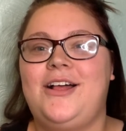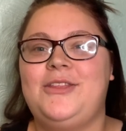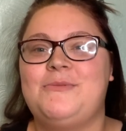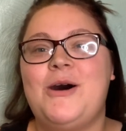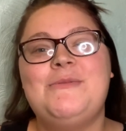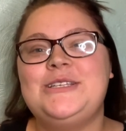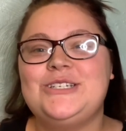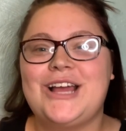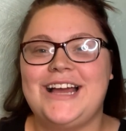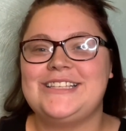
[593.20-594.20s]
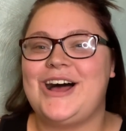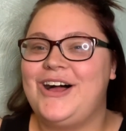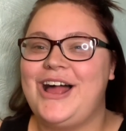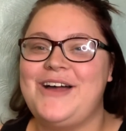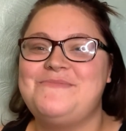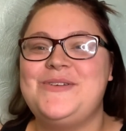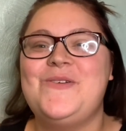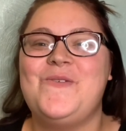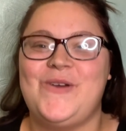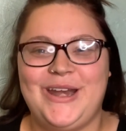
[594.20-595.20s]
the moment you guys all have
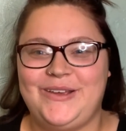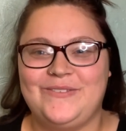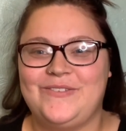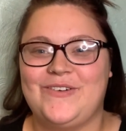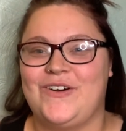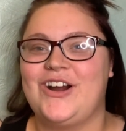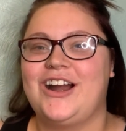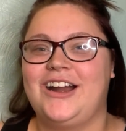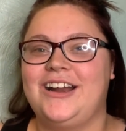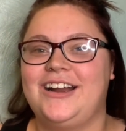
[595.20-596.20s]
been waiting for.